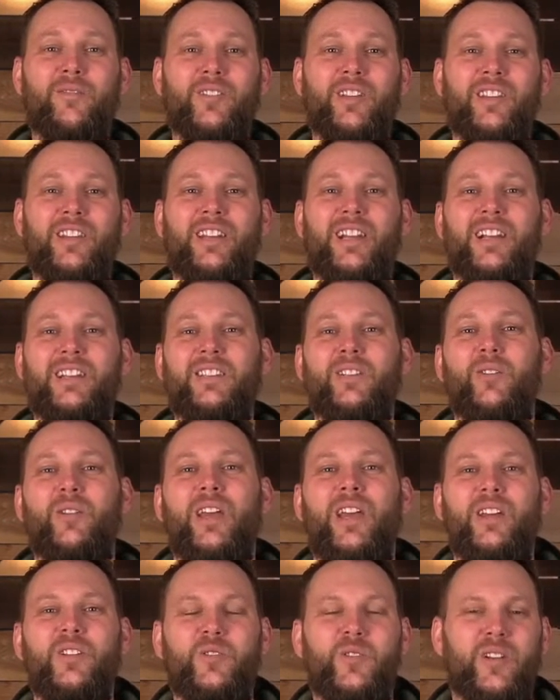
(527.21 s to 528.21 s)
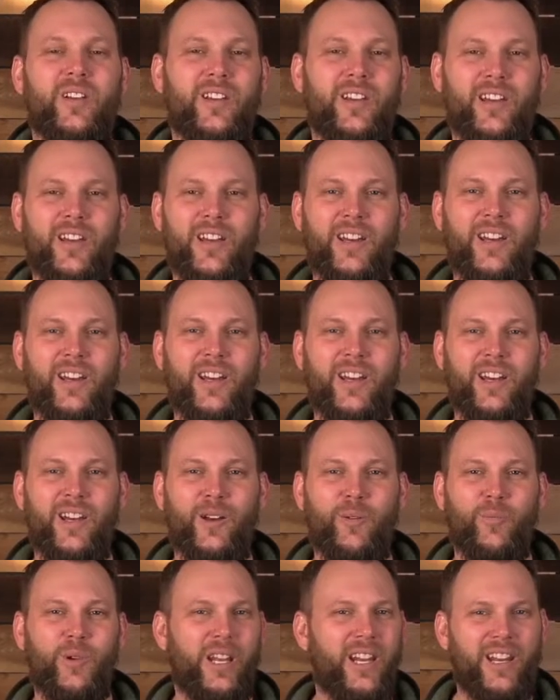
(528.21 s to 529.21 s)
to the next location,
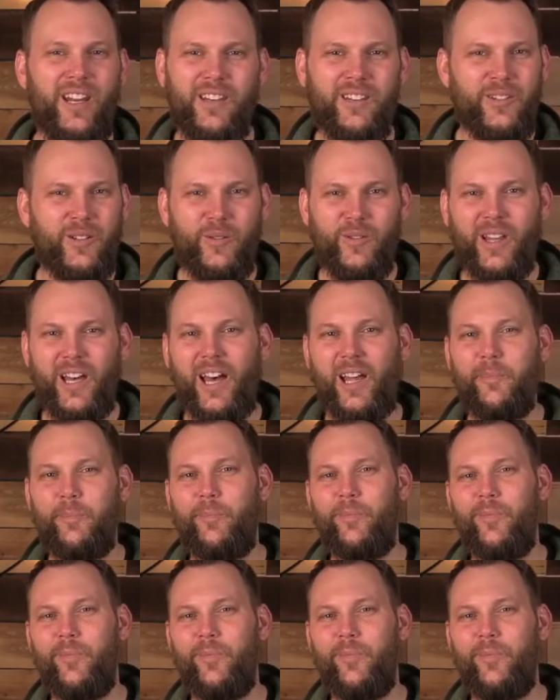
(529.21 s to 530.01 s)
but he didn't do that.